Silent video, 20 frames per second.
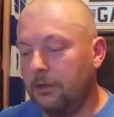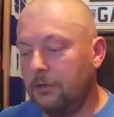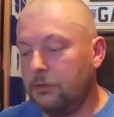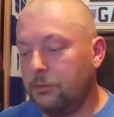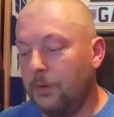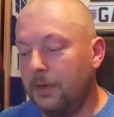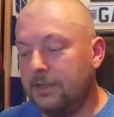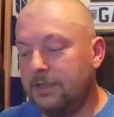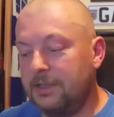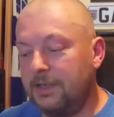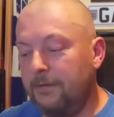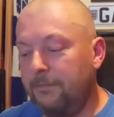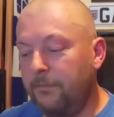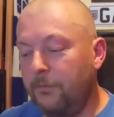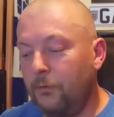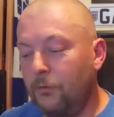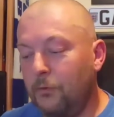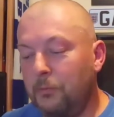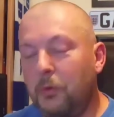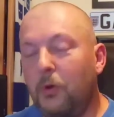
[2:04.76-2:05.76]

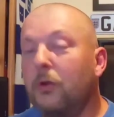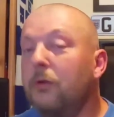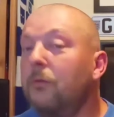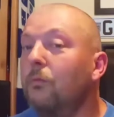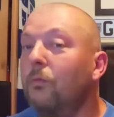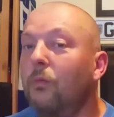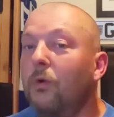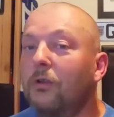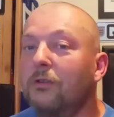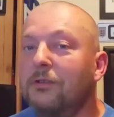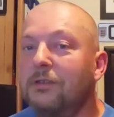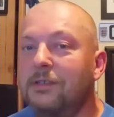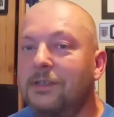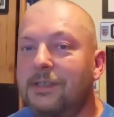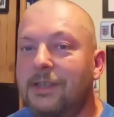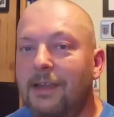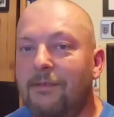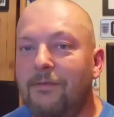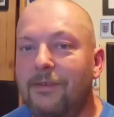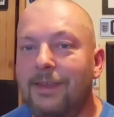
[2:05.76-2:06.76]

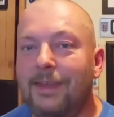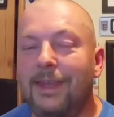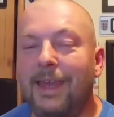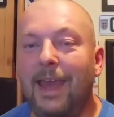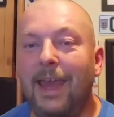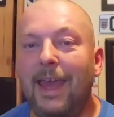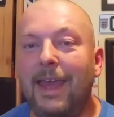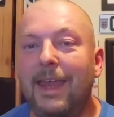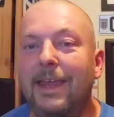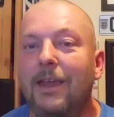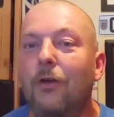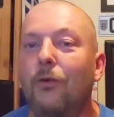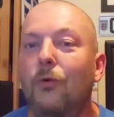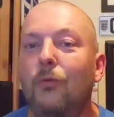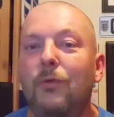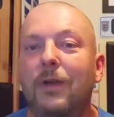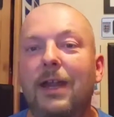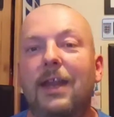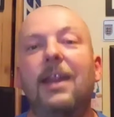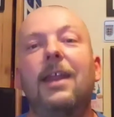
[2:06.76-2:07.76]
24.17K
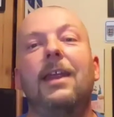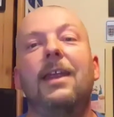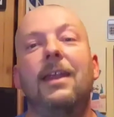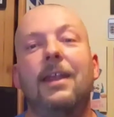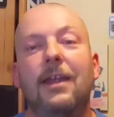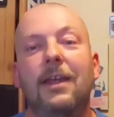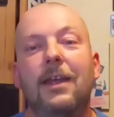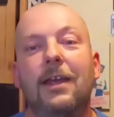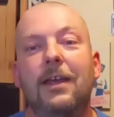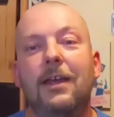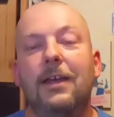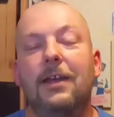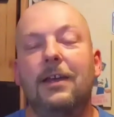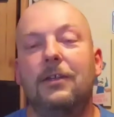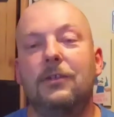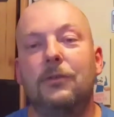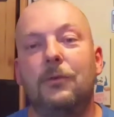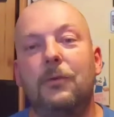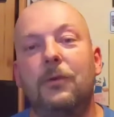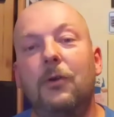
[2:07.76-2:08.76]
already.
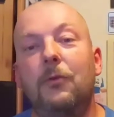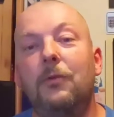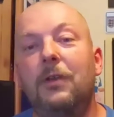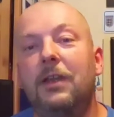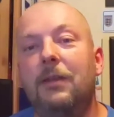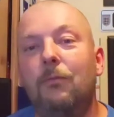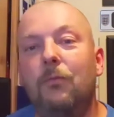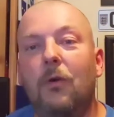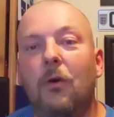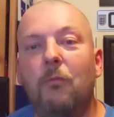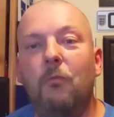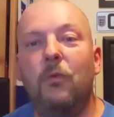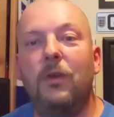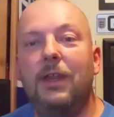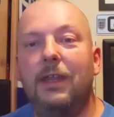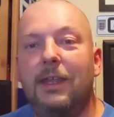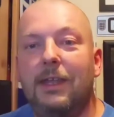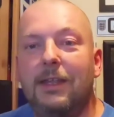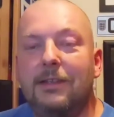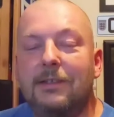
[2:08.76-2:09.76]
So we're only 1
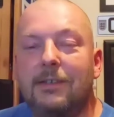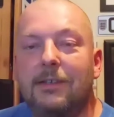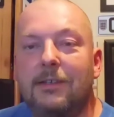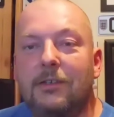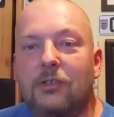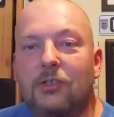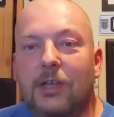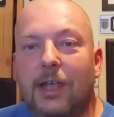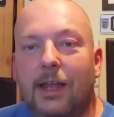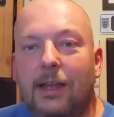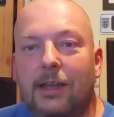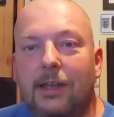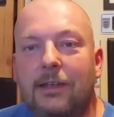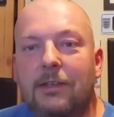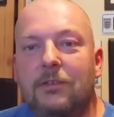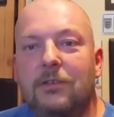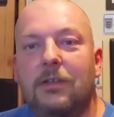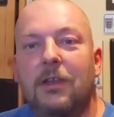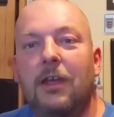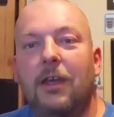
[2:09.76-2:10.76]
week into the
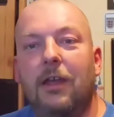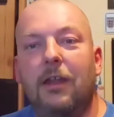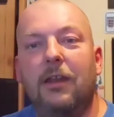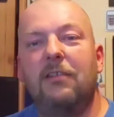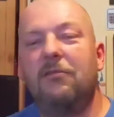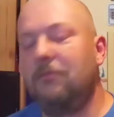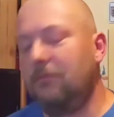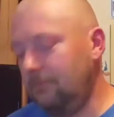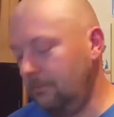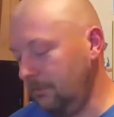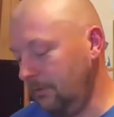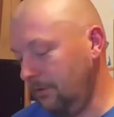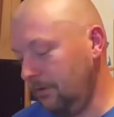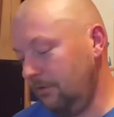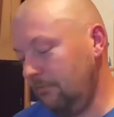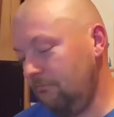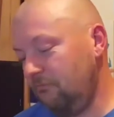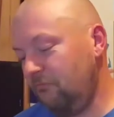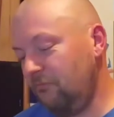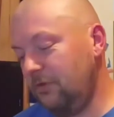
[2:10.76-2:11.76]
challenge, and
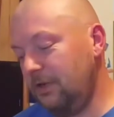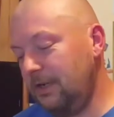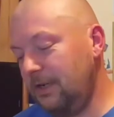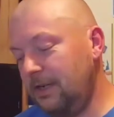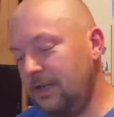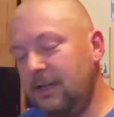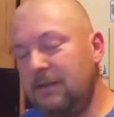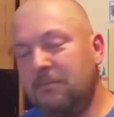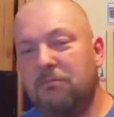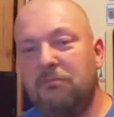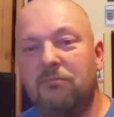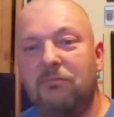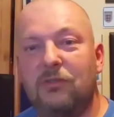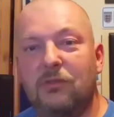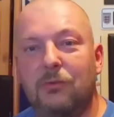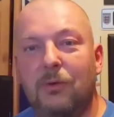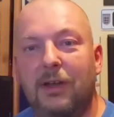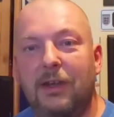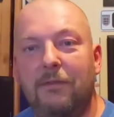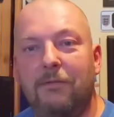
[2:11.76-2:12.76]
really,
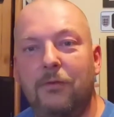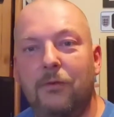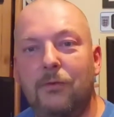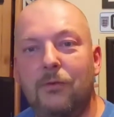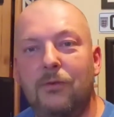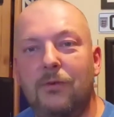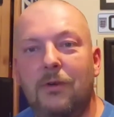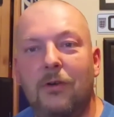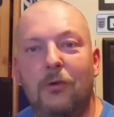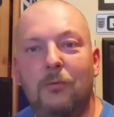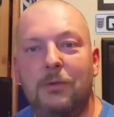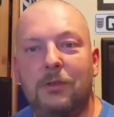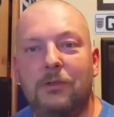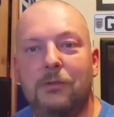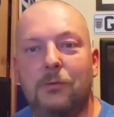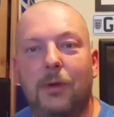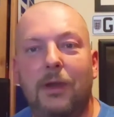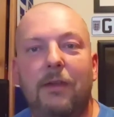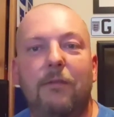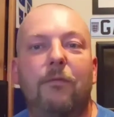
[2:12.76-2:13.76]
24,
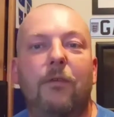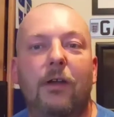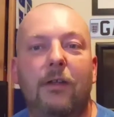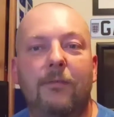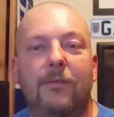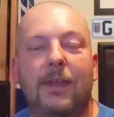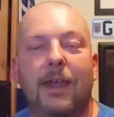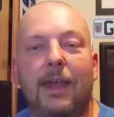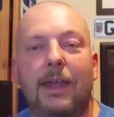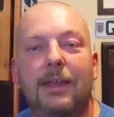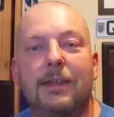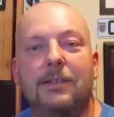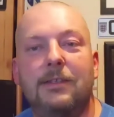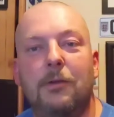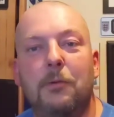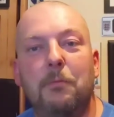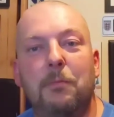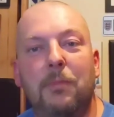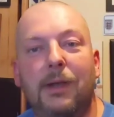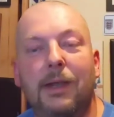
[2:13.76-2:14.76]
almost 25K is
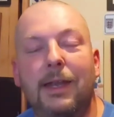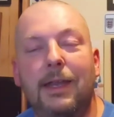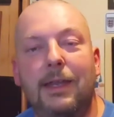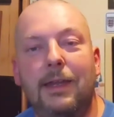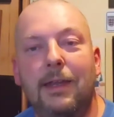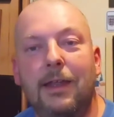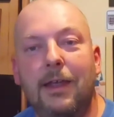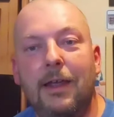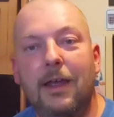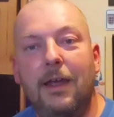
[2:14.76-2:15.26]
complete.